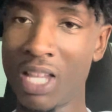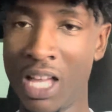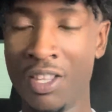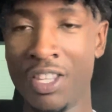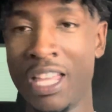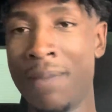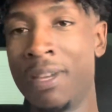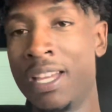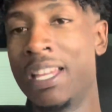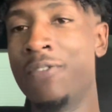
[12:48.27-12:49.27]
Other than that,
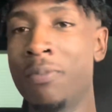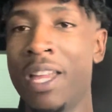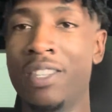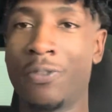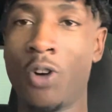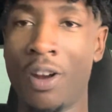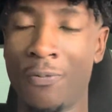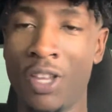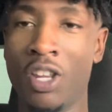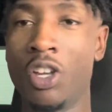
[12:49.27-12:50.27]
man, if you made it this far in the
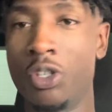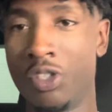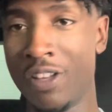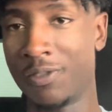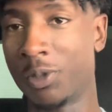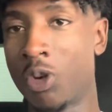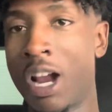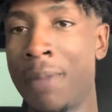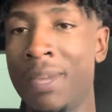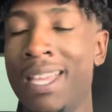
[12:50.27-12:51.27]
video and you still haven't
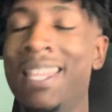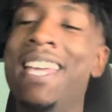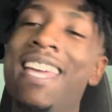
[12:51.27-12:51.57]
subscribed, man,